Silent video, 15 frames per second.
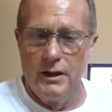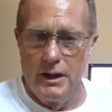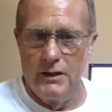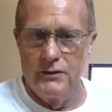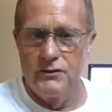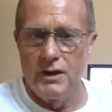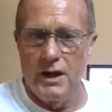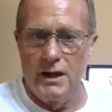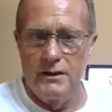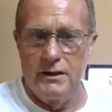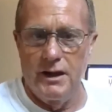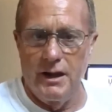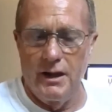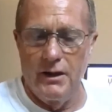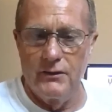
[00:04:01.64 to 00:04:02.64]
inside the
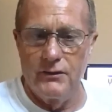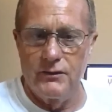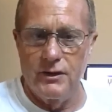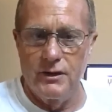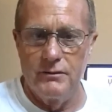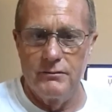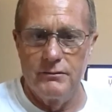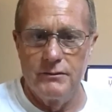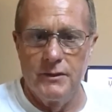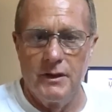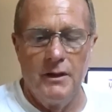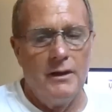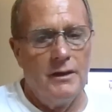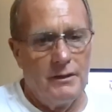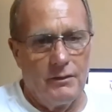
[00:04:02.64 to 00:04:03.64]
house, and
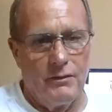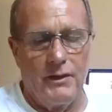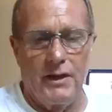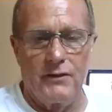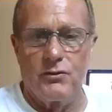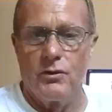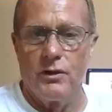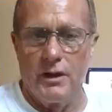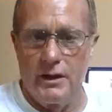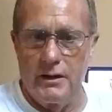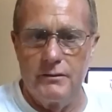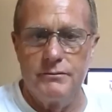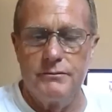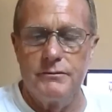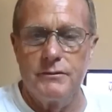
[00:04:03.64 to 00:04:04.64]
that's where
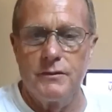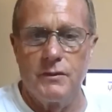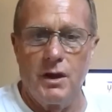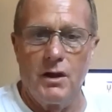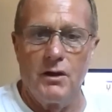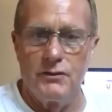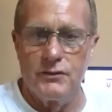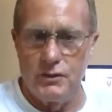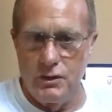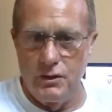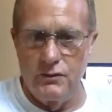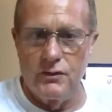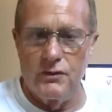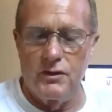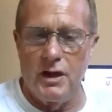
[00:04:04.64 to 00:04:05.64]
they also
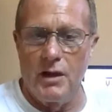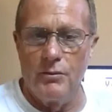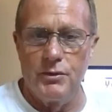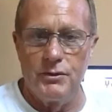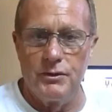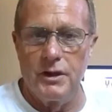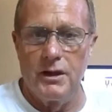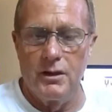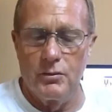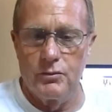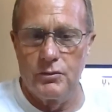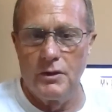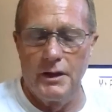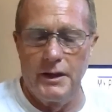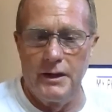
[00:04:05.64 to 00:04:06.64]
use the taboo to help
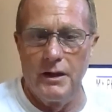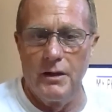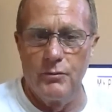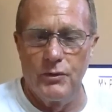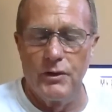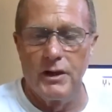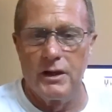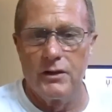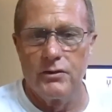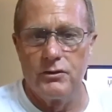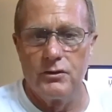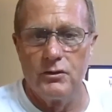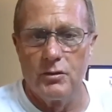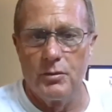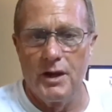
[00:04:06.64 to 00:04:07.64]
clean up when they get
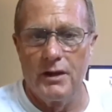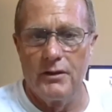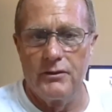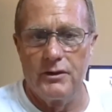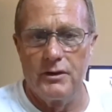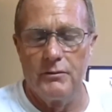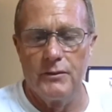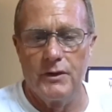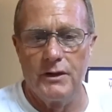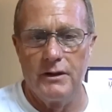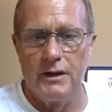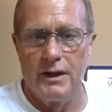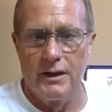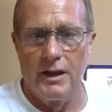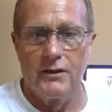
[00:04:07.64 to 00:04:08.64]
through in the bathroom,
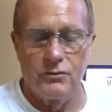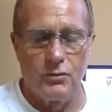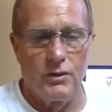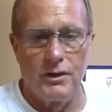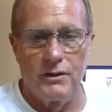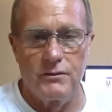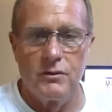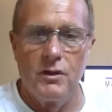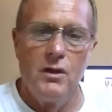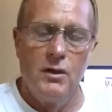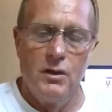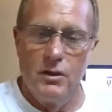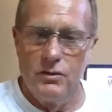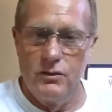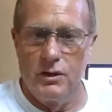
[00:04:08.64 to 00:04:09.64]
and that's where
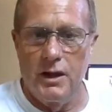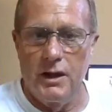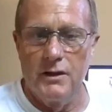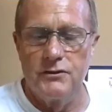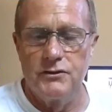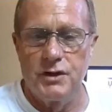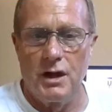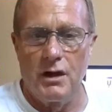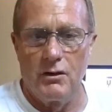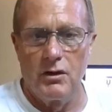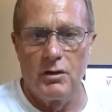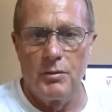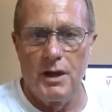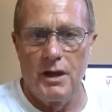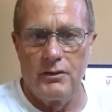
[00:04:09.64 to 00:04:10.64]
you can shower in
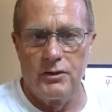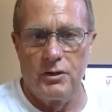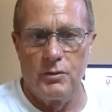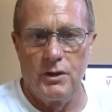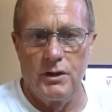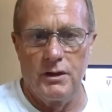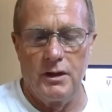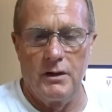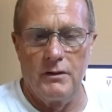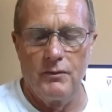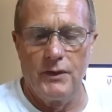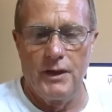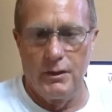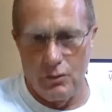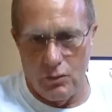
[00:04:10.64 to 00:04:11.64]
the bathroom in there,
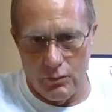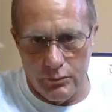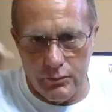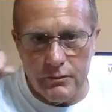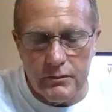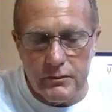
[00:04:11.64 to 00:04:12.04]
or